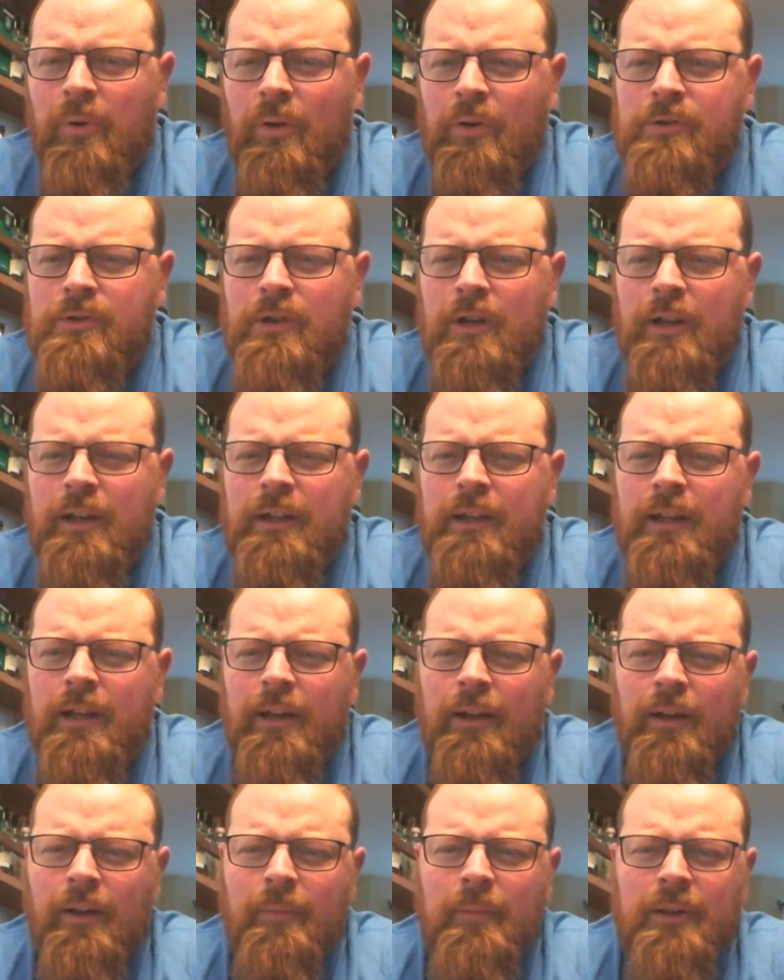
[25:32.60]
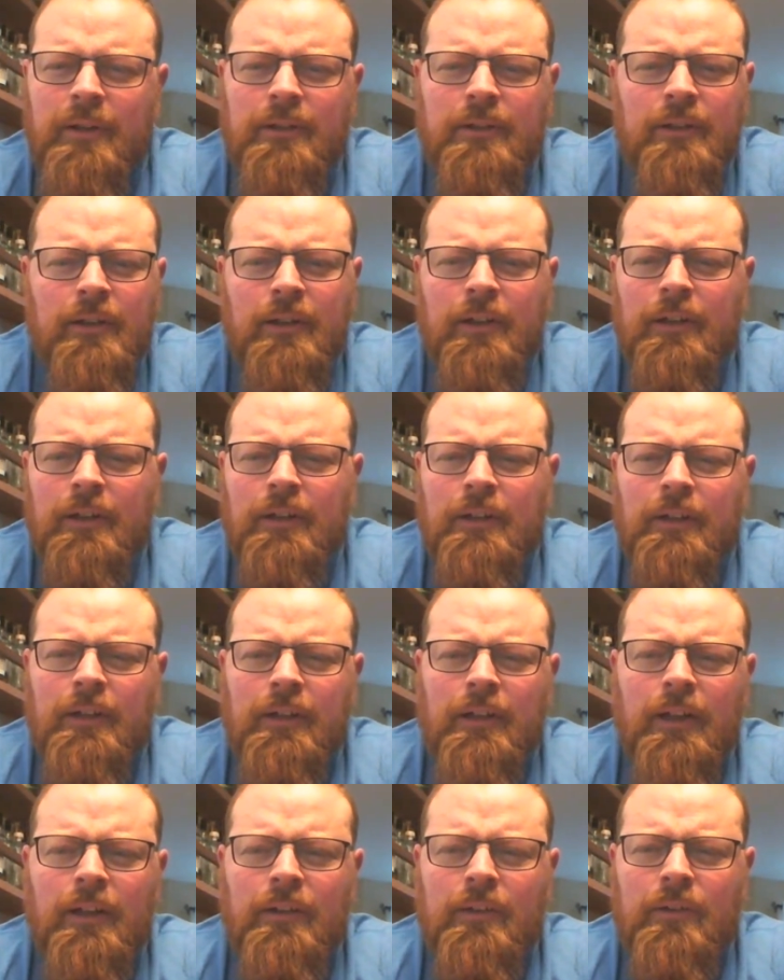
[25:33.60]
John. I mean,
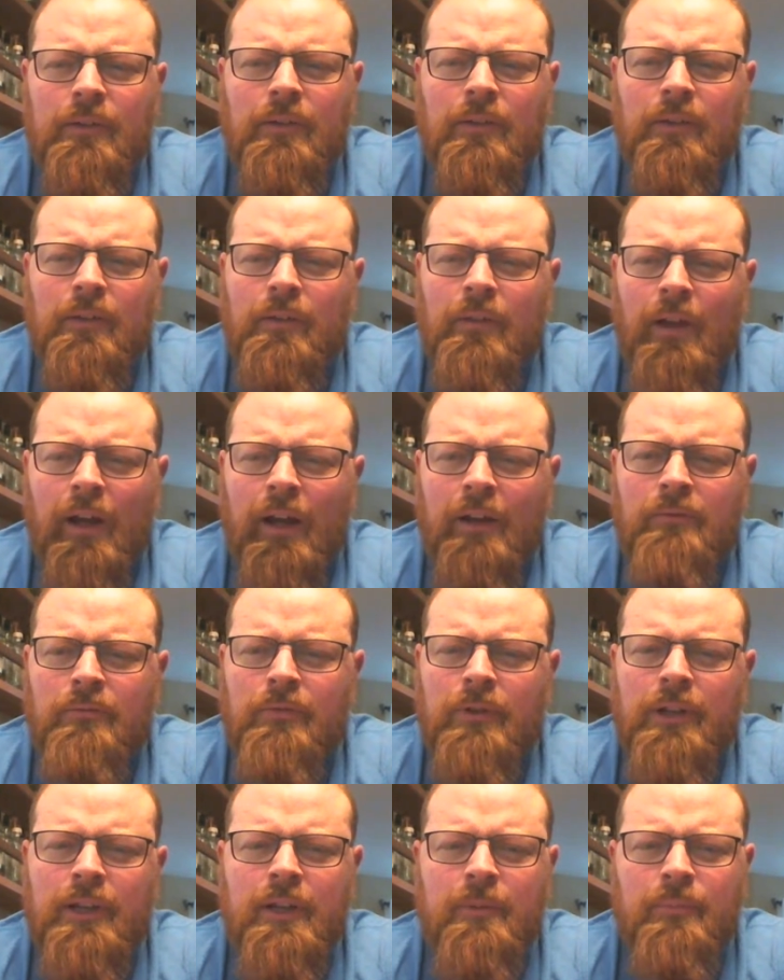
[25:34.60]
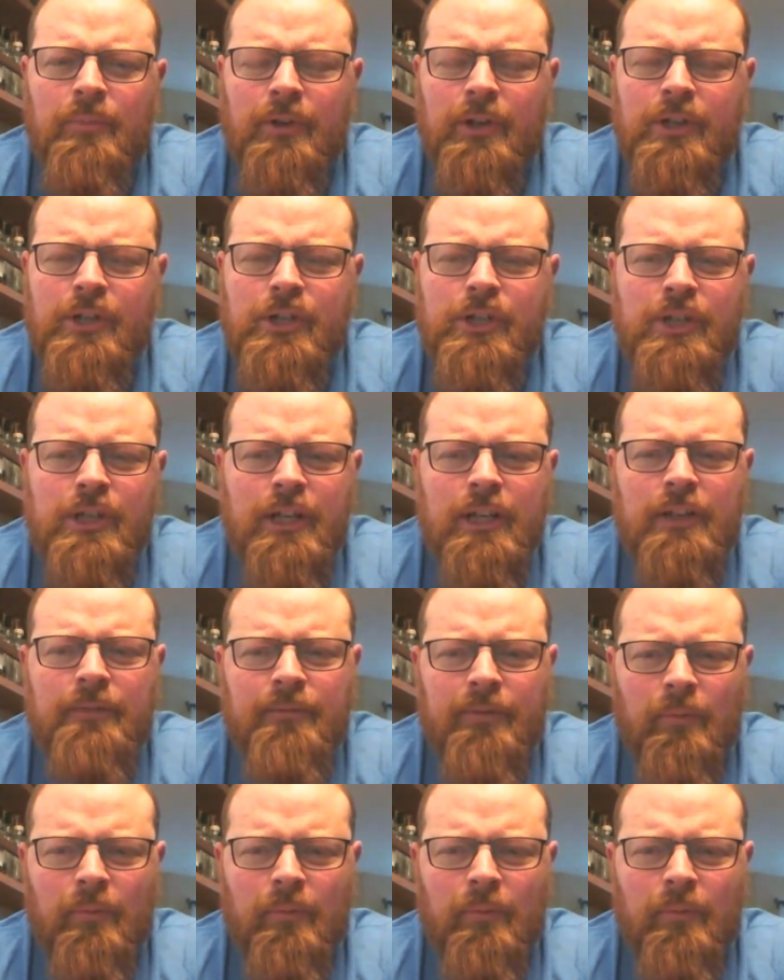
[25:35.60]
I really appreciate,